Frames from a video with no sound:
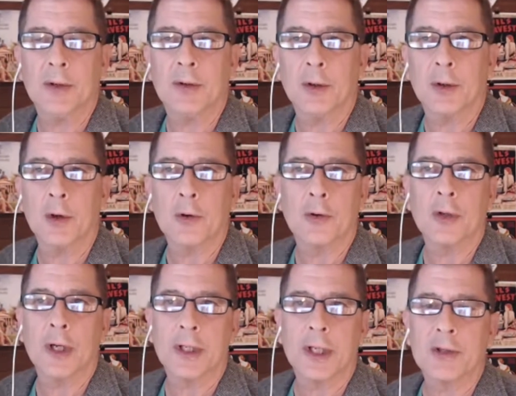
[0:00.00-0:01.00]
local,
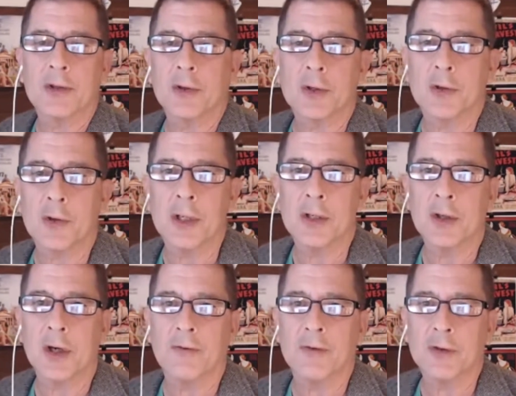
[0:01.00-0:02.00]
like district attorney's
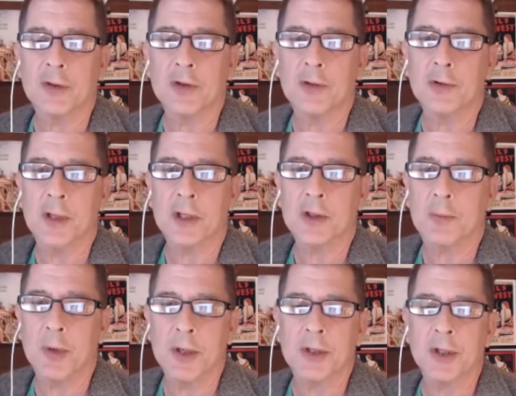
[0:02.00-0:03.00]
offices, do the
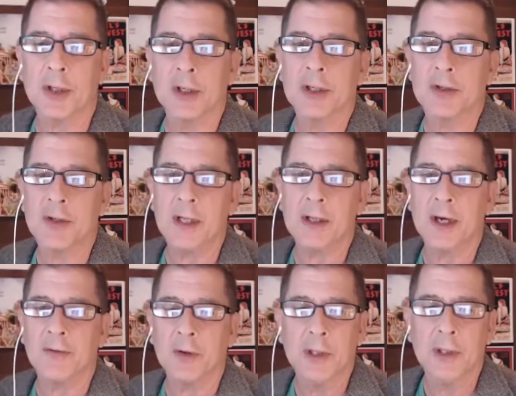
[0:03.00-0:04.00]
expunging on the state
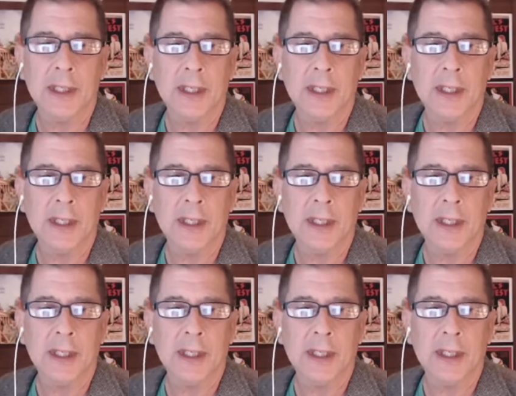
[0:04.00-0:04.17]
level.